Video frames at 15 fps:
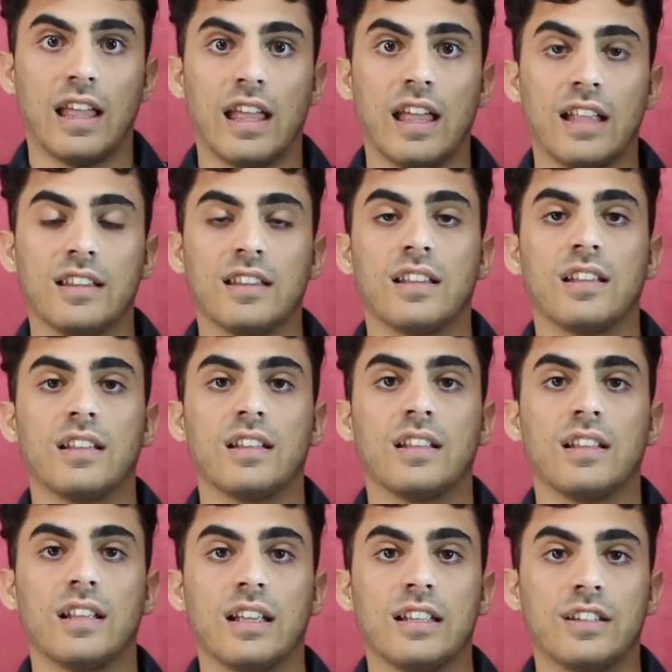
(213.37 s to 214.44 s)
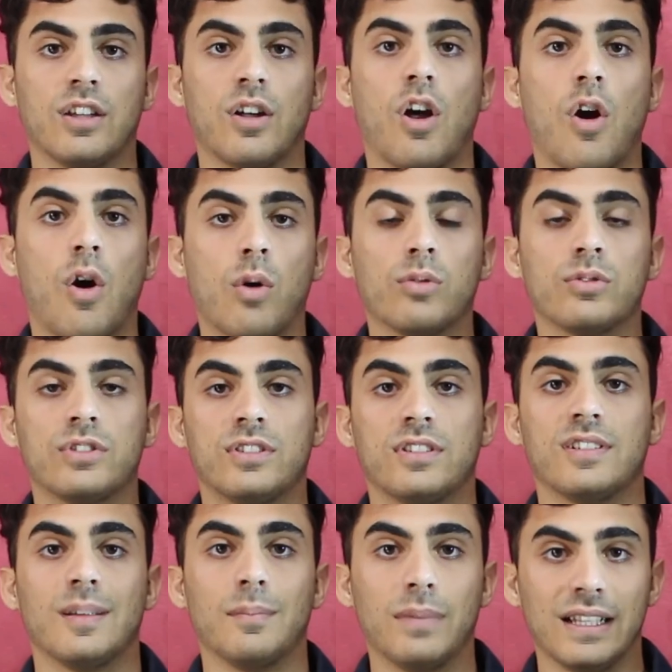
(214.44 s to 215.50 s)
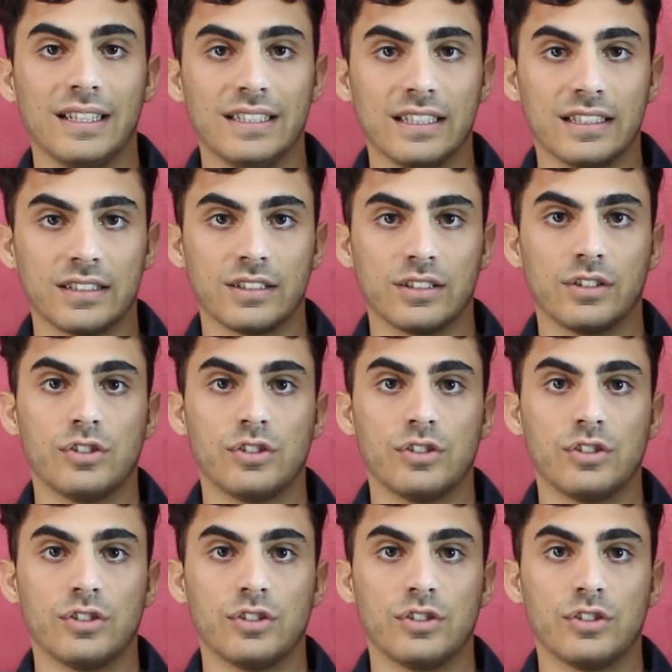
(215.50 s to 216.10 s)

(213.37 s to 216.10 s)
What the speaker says: and it owns the building.